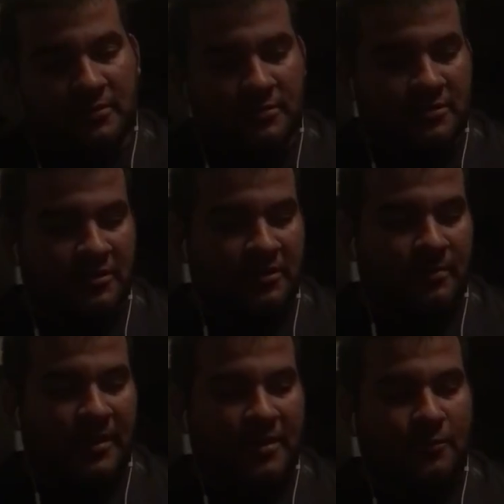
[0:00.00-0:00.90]
certain
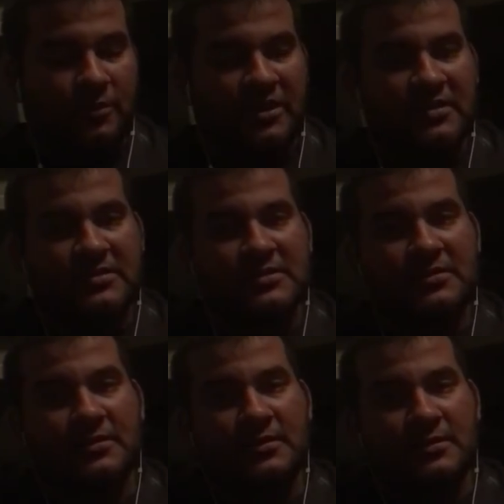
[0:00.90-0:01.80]
amount of weeks.
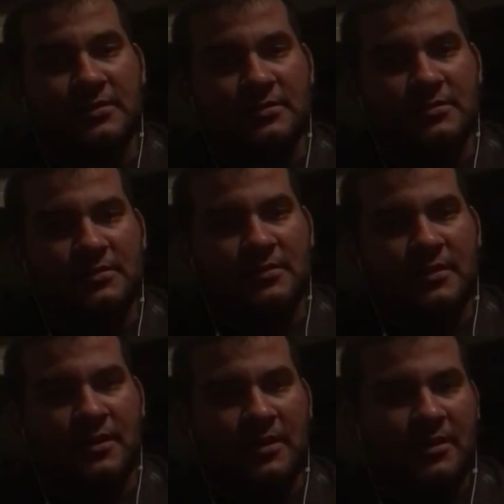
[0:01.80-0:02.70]

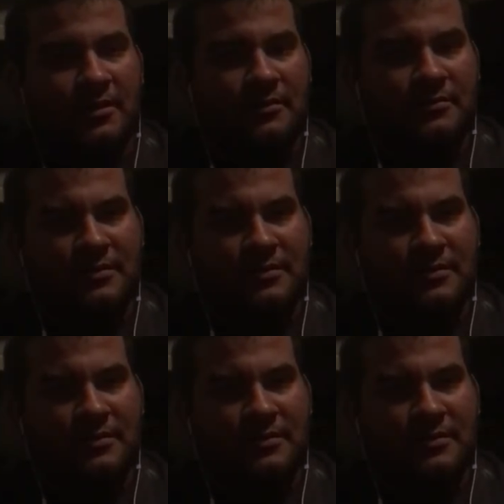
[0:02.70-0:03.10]
I